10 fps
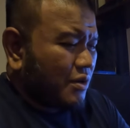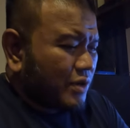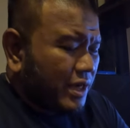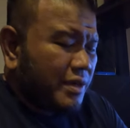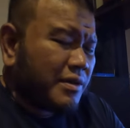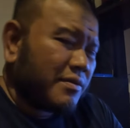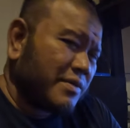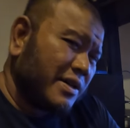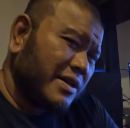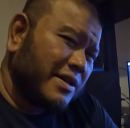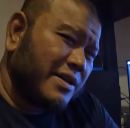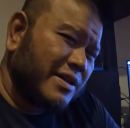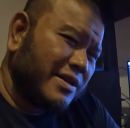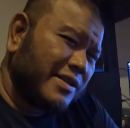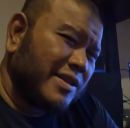Okay,
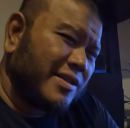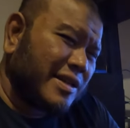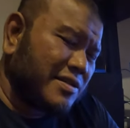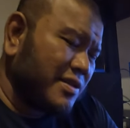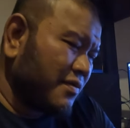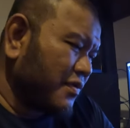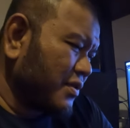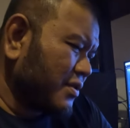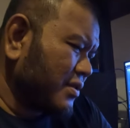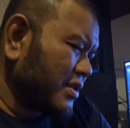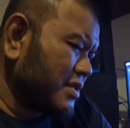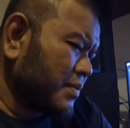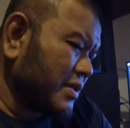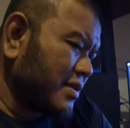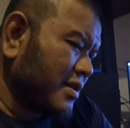I think that's it for this
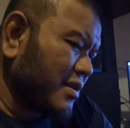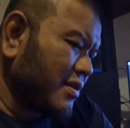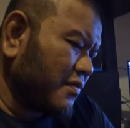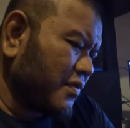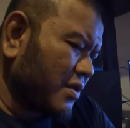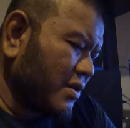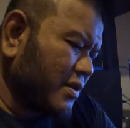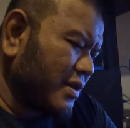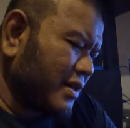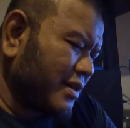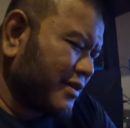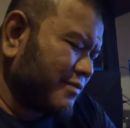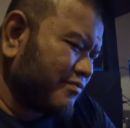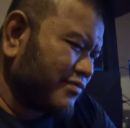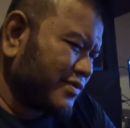particular vlog.
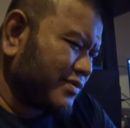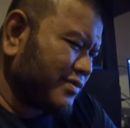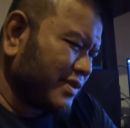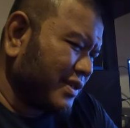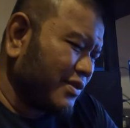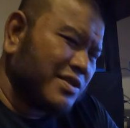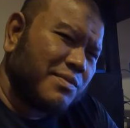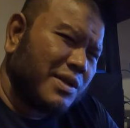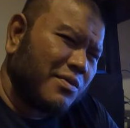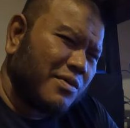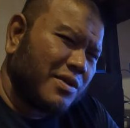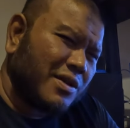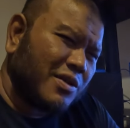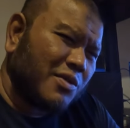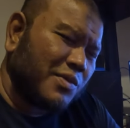I know it's been
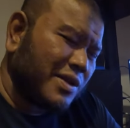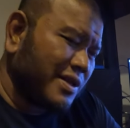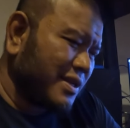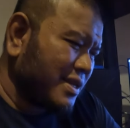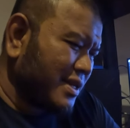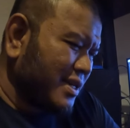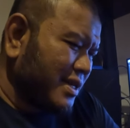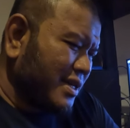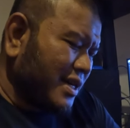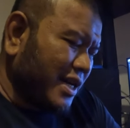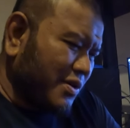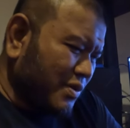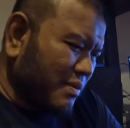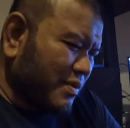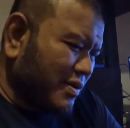long-winded. I
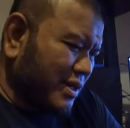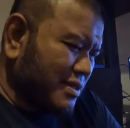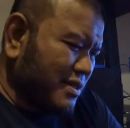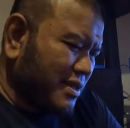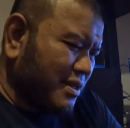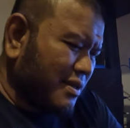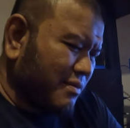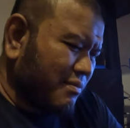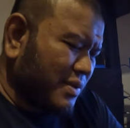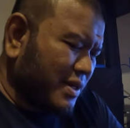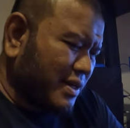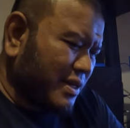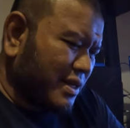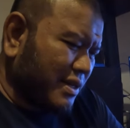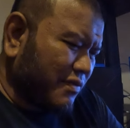know I'm crazy,
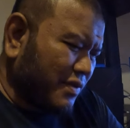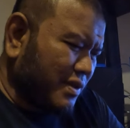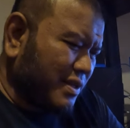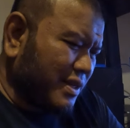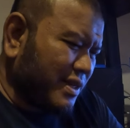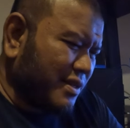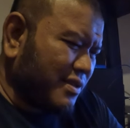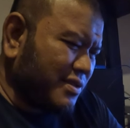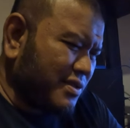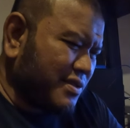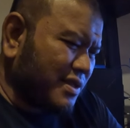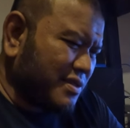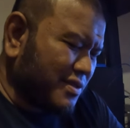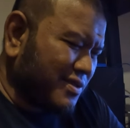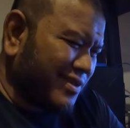but I feel that this is
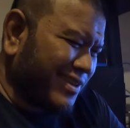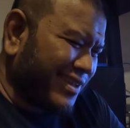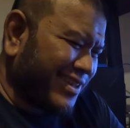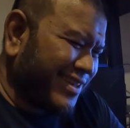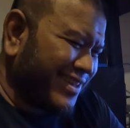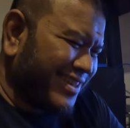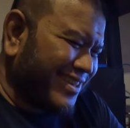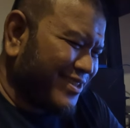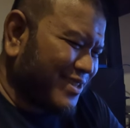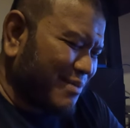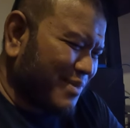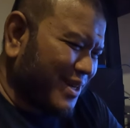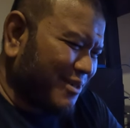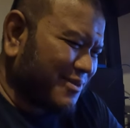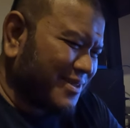necessary
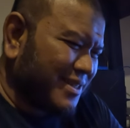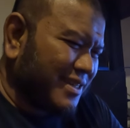somehow.